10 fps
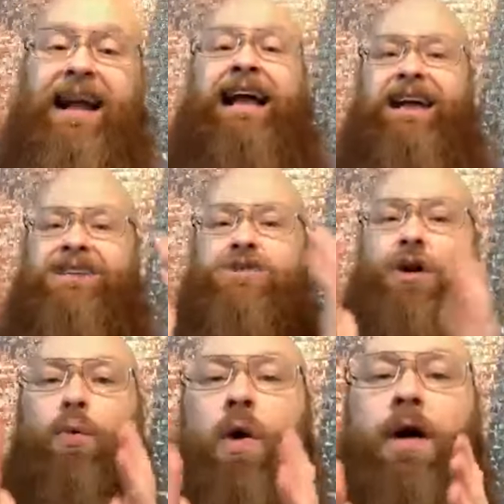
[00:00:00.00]
is
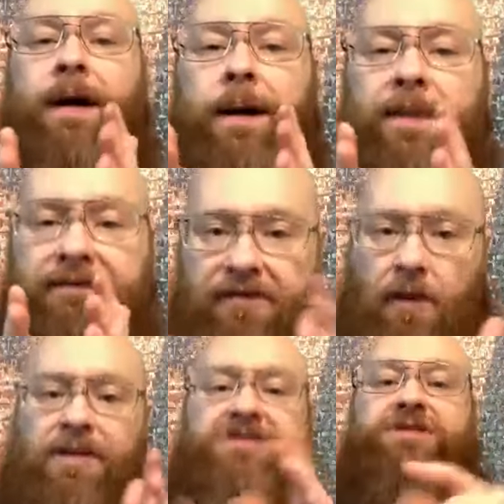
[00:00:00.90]
you're walking in the
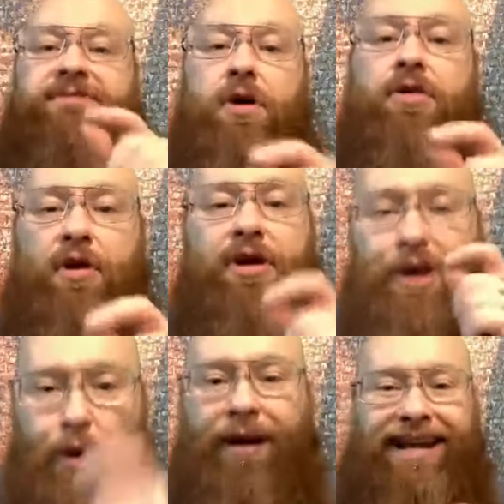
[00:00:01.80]
fullness of your third
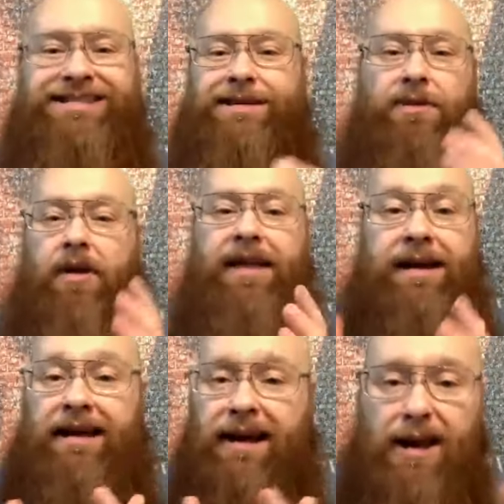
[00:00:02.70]
anointing. Some call that a
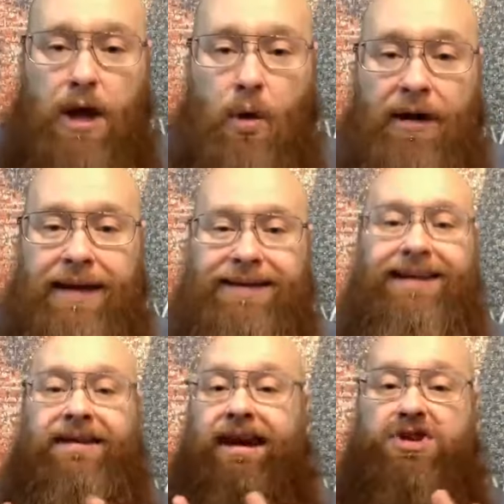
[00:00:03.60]
kingly anointing, a
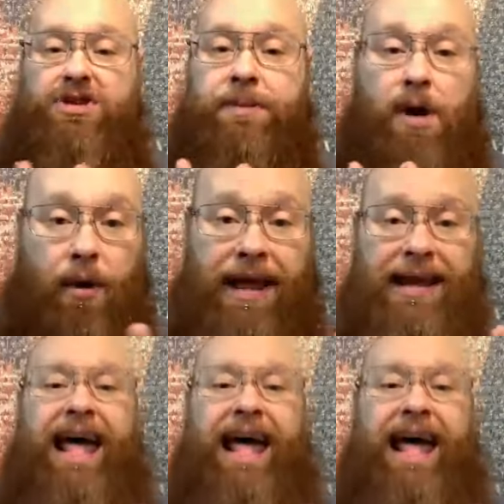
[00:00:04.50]
kingship anointing.